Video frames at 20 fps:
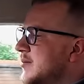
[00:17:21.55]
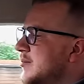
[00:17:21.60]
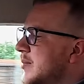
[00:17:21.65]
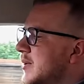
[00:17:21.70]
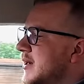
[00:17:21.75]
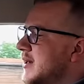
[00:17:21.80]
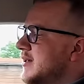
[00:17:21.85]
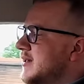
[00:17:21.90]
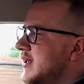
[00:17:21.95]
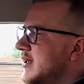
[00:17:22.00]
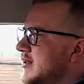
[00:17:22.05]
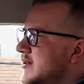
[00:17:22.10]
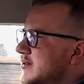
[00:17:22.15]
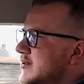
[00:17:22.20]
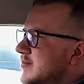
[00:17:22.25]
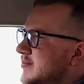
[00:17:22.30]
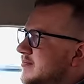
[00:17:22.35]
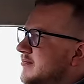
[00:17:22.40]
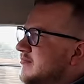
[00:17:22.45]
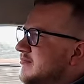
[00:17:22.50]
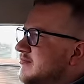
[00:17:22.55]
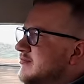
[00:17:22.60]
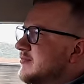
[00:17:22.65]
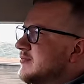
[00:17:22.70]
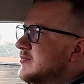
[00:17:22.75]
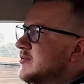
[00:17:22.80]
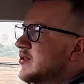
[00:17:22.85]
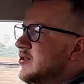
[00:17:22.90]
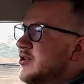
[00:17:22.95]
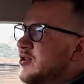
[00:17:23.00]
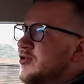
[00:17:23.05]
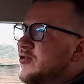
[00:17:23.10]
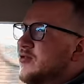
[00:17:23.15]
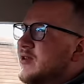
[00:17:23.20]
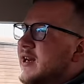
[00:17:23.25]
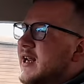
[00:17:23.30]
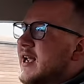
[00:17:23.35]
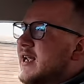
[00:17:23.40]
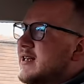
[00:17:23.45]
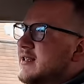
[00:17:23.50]
but it does
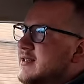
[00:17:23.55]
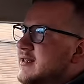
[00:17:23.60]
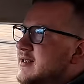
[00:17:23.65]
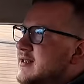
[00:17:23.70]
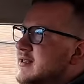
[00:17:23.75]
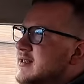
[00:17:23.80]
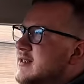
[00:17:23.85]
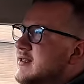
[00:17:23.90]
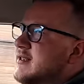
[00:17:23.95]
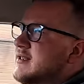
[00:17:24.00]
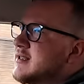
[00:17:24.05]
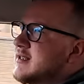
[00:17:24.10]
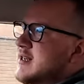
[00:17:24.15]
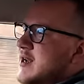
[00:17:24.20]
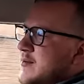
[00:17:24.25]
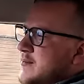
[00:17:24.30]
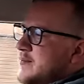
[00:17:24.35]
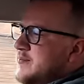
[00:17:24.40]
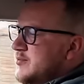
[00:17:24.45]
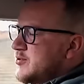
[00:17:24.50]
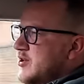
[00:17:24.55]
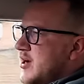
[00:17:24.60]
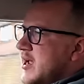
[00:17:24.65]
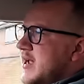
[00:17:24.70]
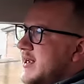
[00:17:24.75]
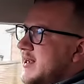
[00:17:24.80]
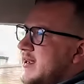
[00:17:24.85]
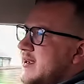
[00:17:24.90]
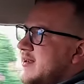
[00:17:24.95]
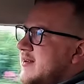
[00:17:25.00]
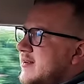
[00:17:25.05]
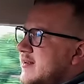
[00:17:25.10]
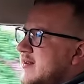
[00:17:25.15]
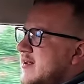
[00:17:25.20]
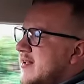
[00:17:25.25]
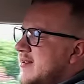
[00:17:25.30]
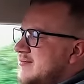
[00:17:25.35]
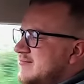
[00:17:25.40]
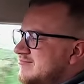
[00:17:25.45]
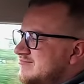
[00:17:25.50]
create some drag,
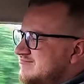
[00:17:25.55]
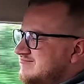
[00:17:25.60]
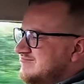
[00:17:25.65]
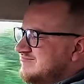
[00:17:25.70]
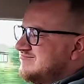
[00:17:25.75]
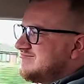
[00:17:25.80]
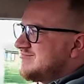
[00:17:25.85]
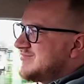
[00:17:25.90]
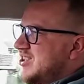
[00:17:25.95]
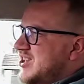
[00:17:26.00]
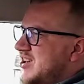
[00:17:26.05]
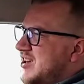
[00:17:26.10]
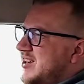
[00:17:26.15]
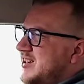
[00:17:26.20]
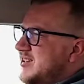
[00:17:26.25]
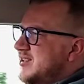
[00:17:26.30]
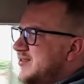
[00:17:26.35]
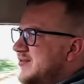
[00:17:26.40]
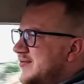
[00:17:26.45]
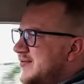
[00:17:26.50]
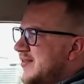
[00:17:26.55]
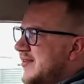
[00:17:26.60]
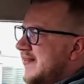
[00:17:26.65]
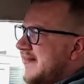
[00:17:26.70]
kind of.